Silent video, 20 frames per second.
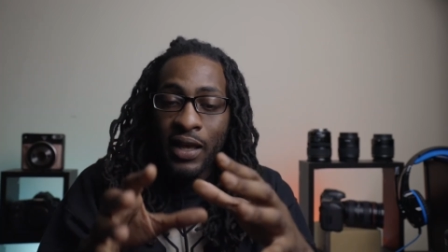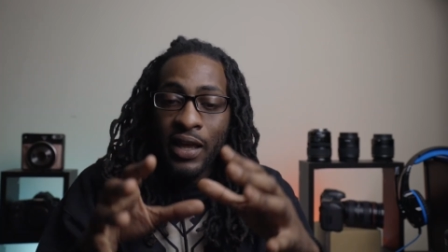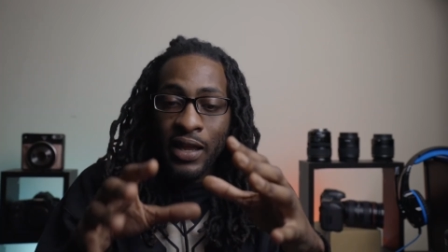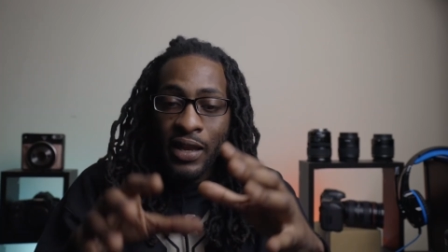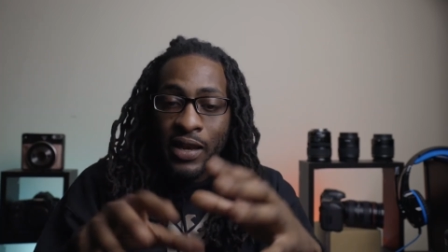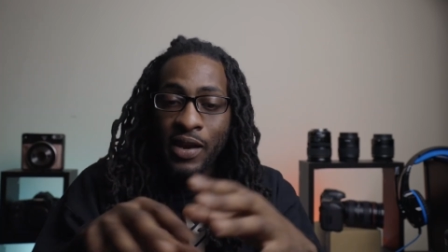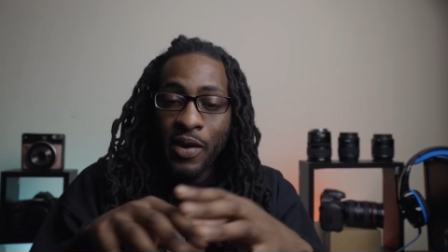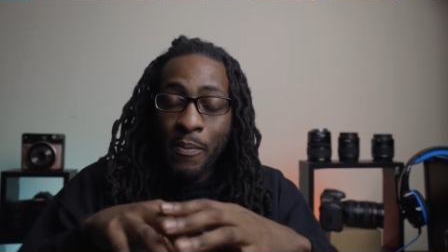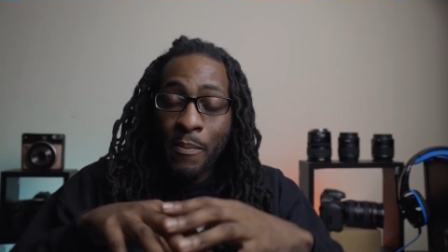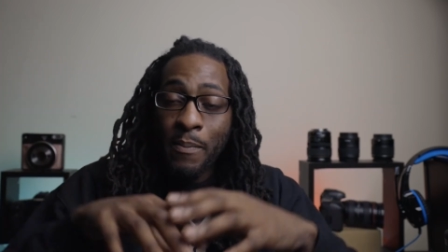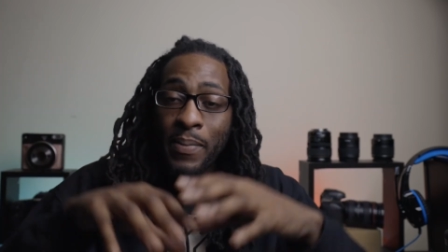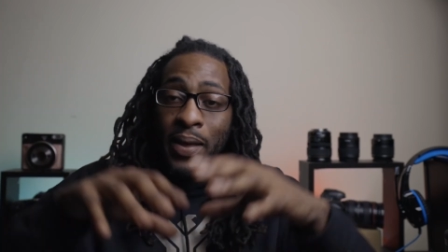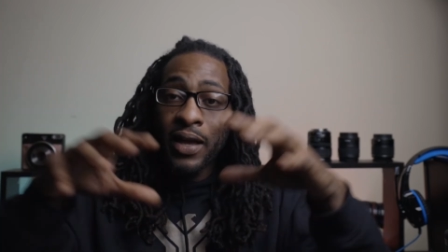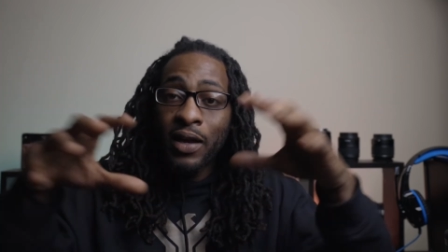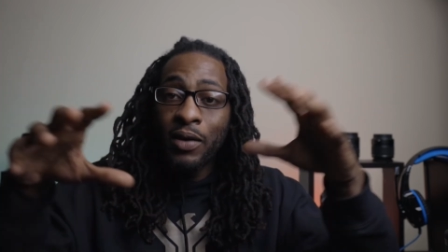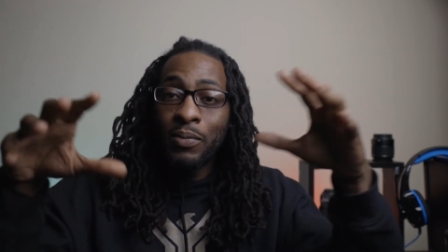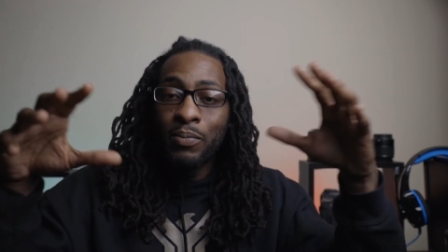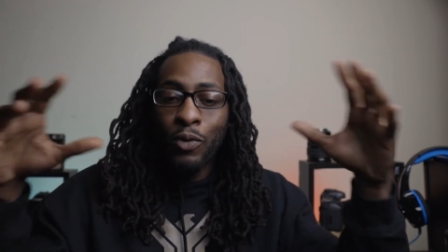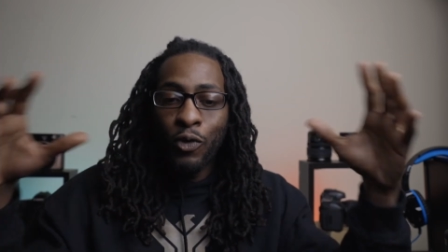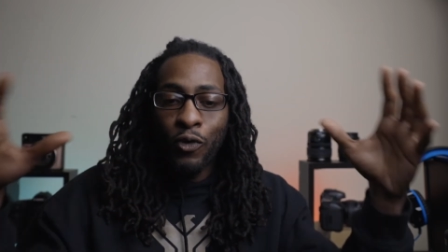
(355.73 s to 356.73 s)
in a
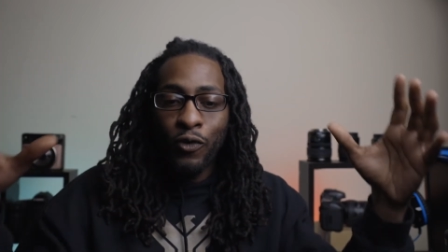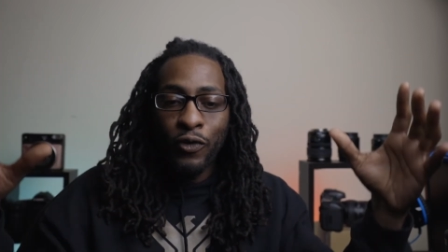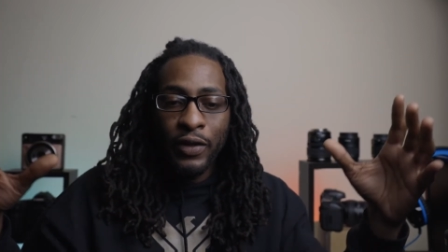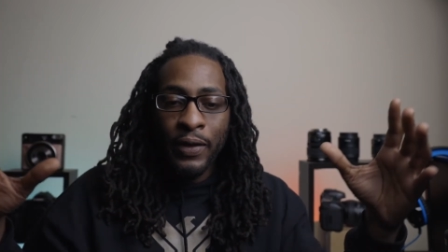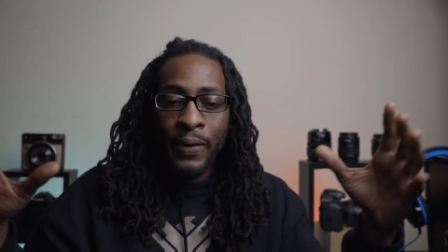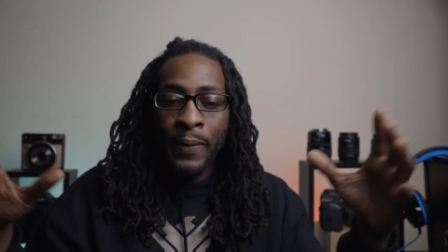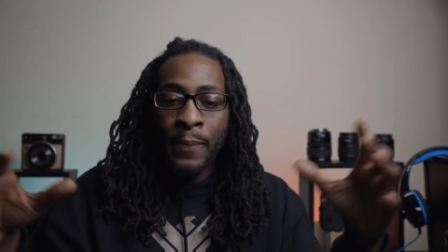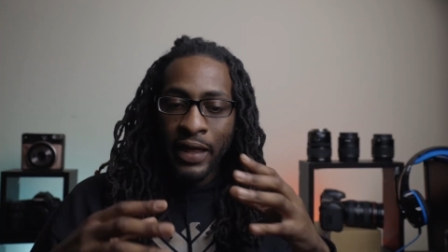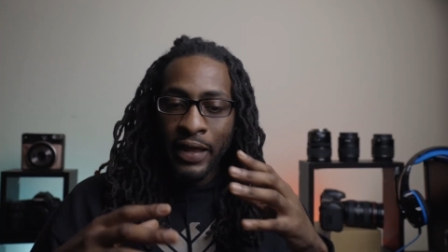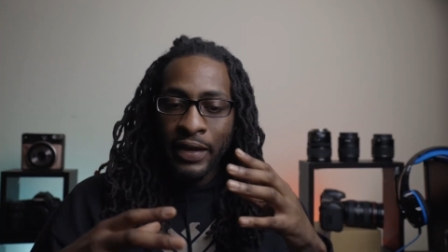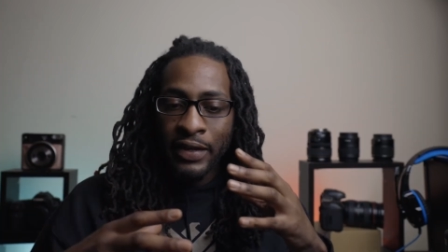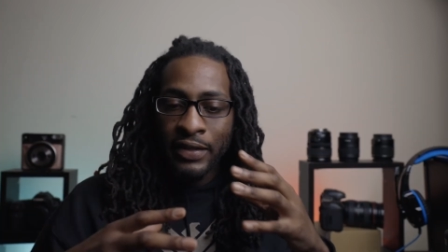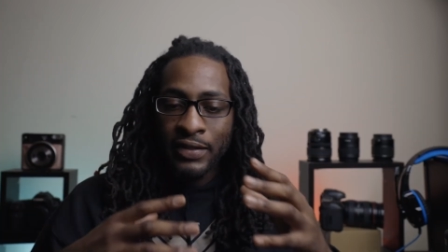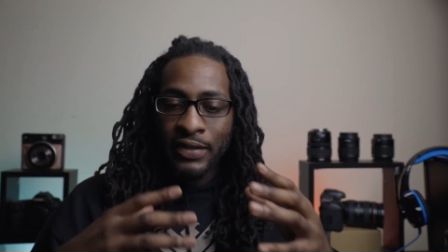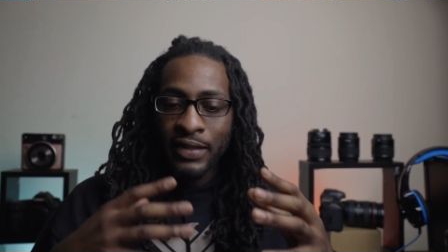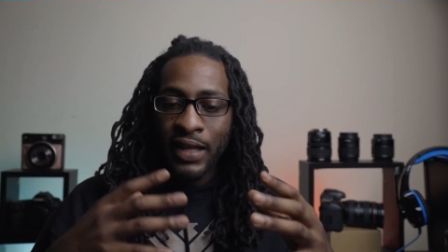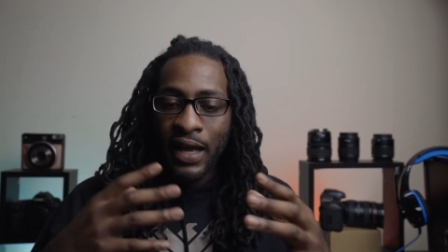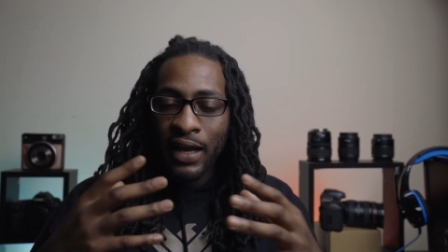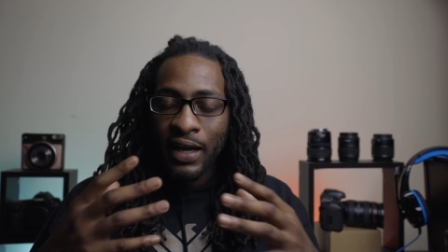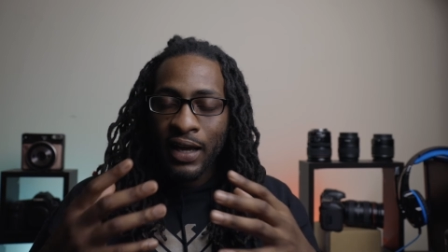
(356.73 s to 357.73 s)
bigger movie and
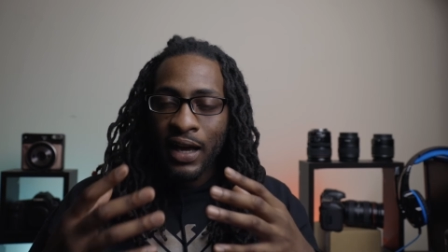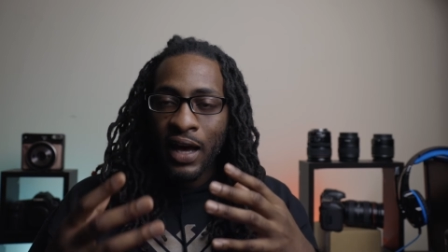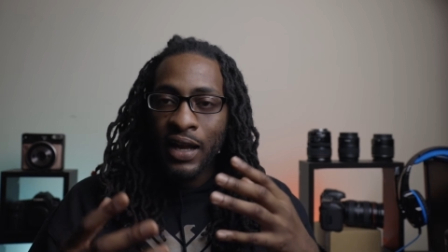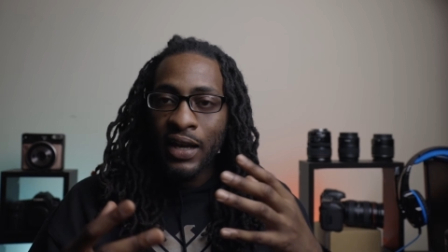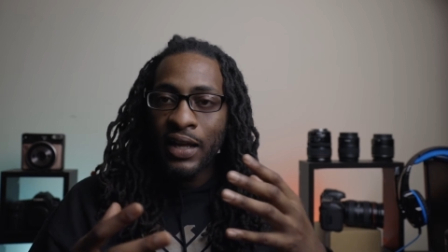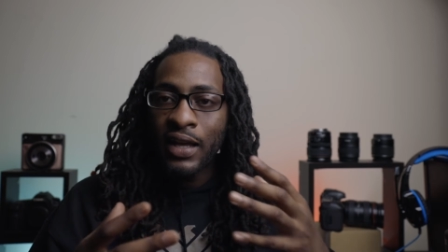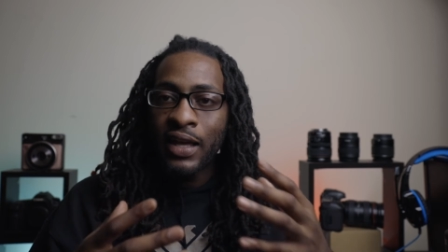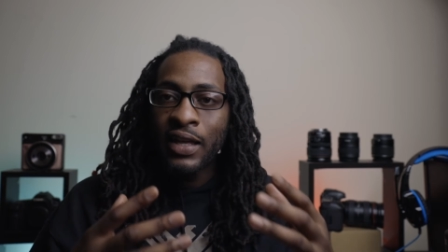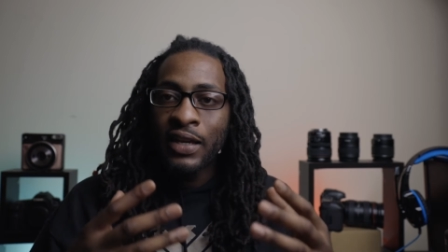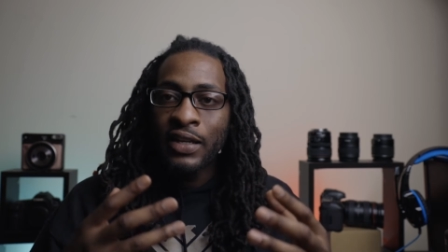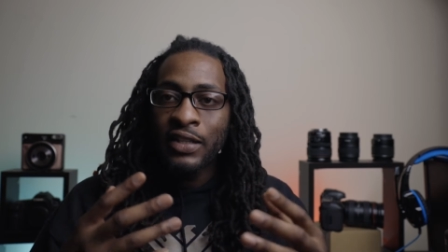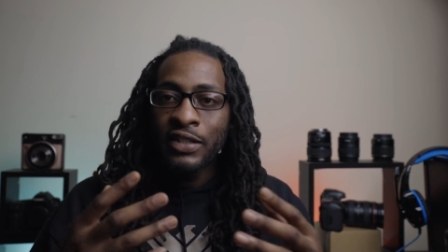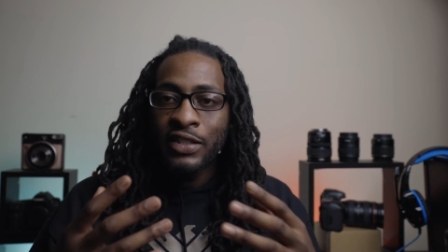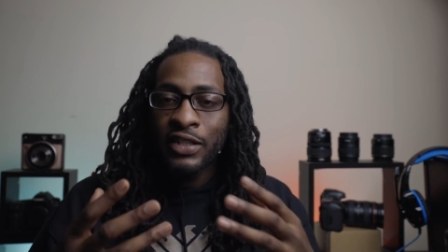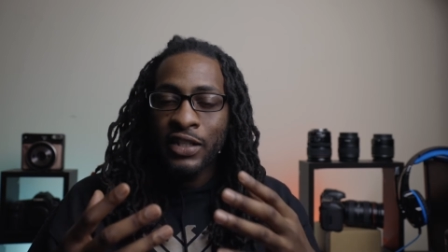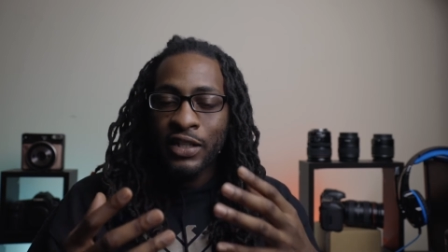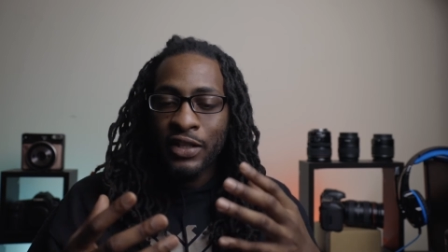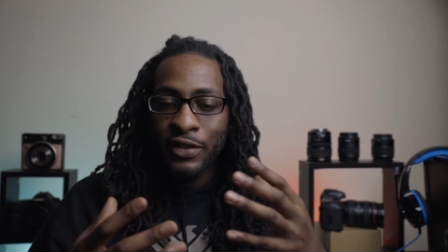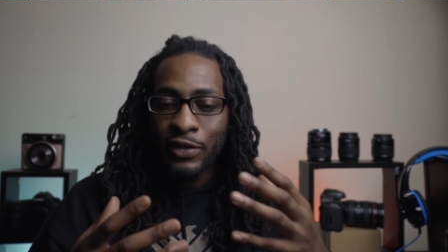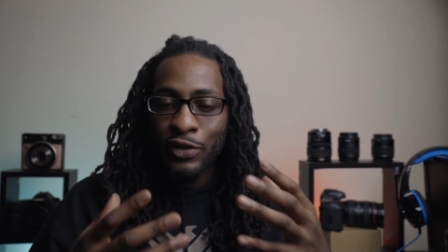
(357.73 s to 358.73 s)
it's that kind of
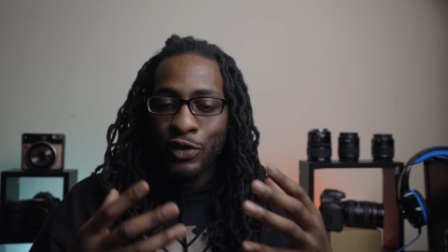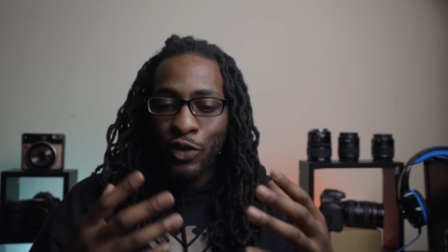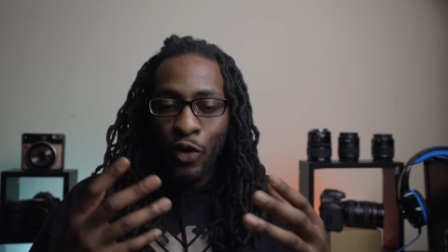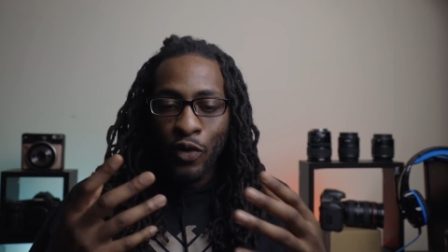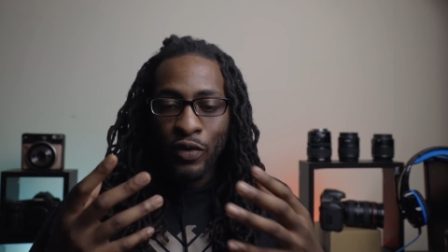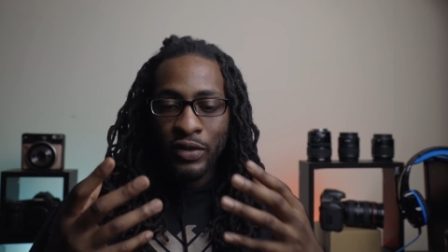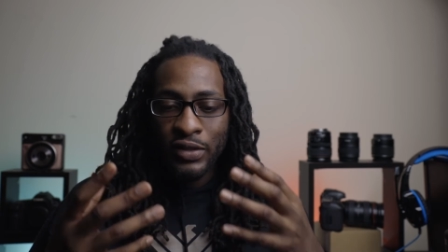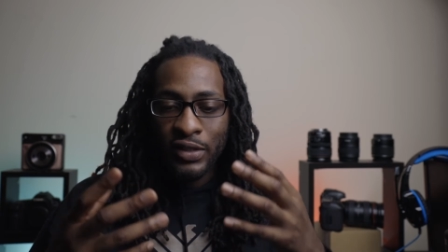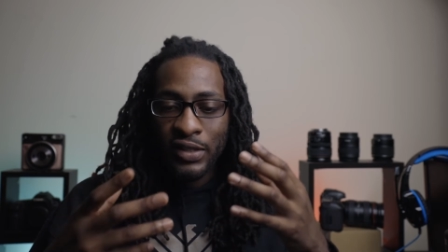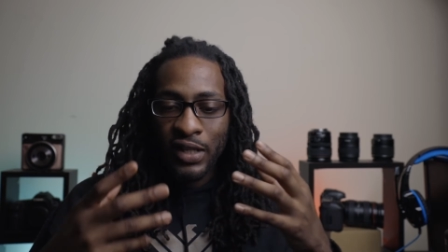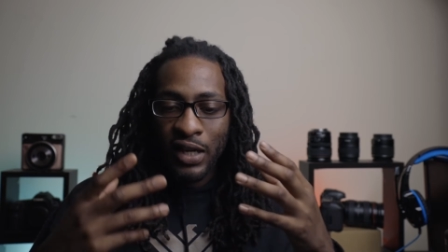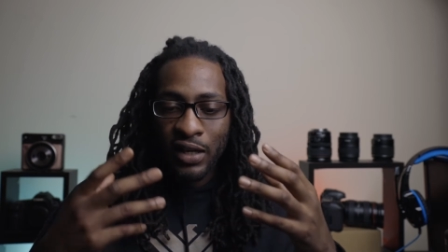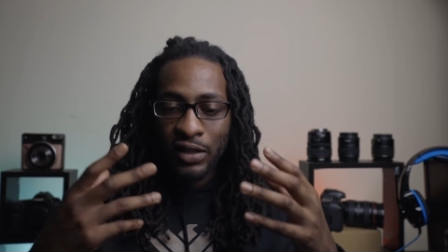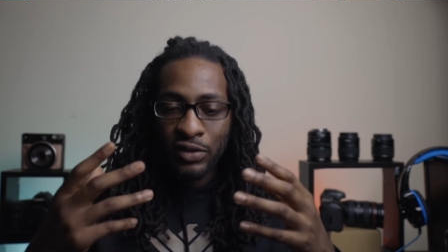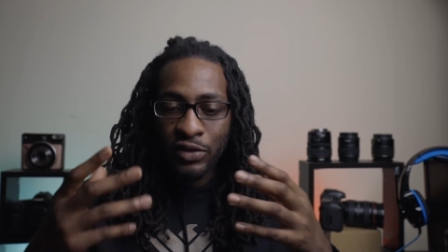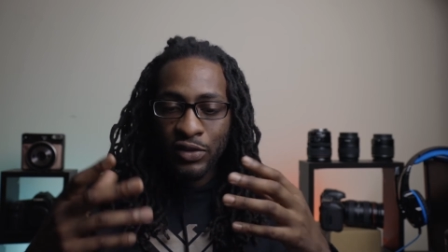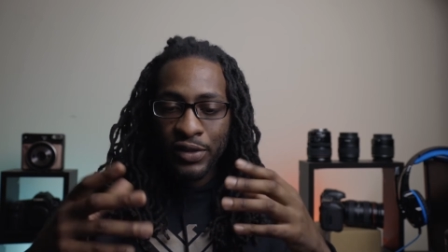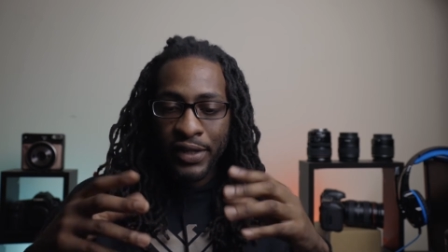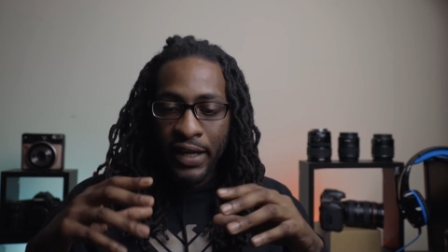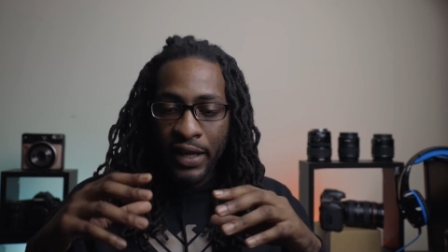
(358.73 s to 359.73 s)
energy and endurance that
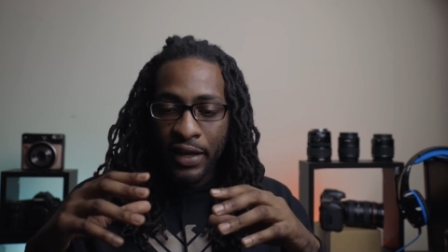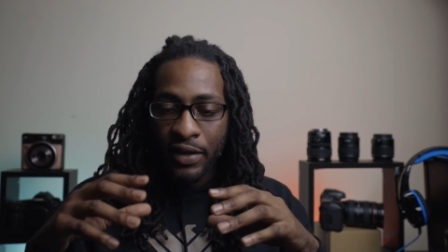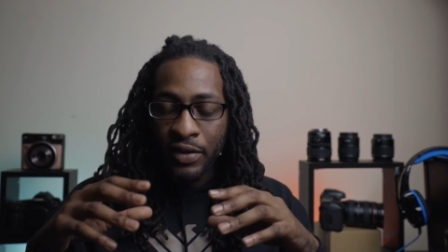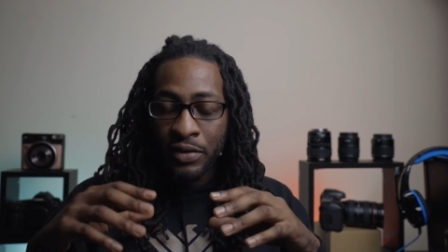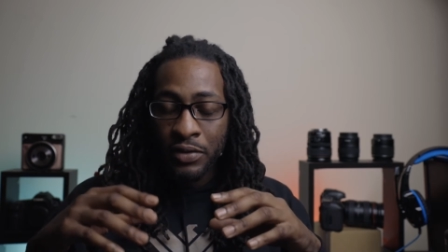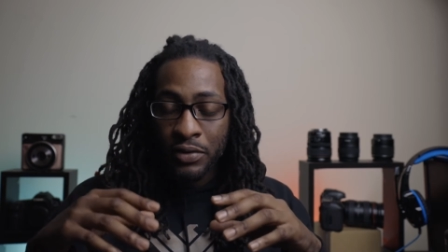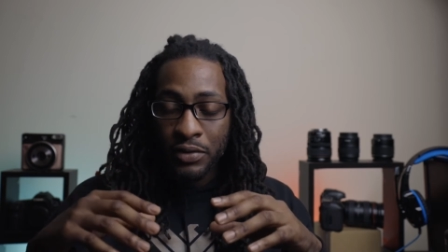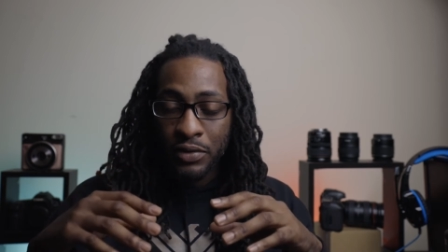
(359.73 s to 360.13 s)
create